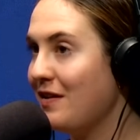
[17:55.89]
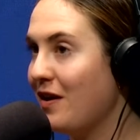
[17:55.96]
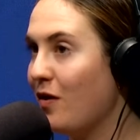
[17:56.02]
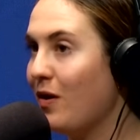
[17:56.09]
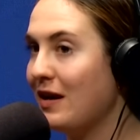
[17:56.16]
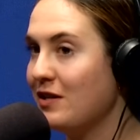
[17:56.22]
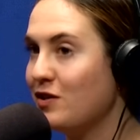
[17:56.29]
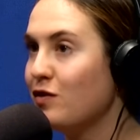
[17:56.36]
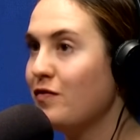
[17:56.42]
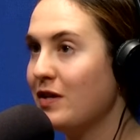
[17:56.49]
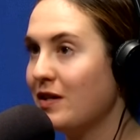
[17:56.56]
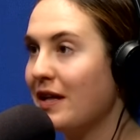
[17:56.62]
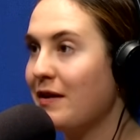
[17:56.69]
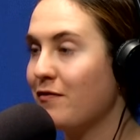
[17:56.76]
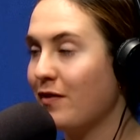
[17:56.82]
I do feel
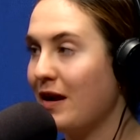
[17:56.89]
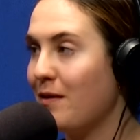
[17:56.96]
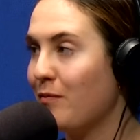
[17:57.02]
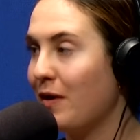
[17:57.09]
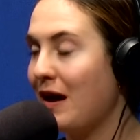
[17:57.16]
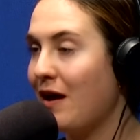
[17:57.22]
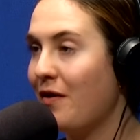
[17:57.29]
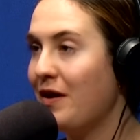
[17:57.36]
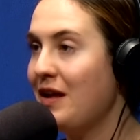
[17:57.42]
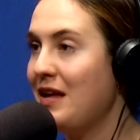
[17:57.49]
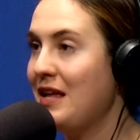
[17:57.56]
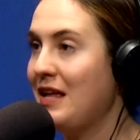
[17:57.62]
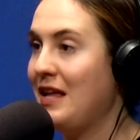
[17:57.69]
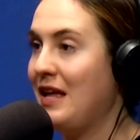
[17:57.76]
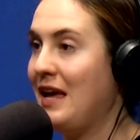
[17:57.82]
like Fran Brown,
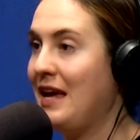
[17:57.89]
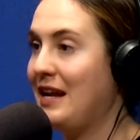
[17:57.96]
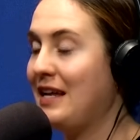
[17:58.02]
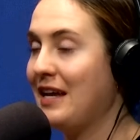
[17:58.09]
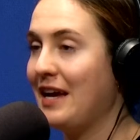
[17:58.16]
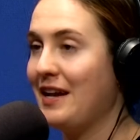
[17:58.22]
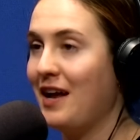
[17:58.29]
and again,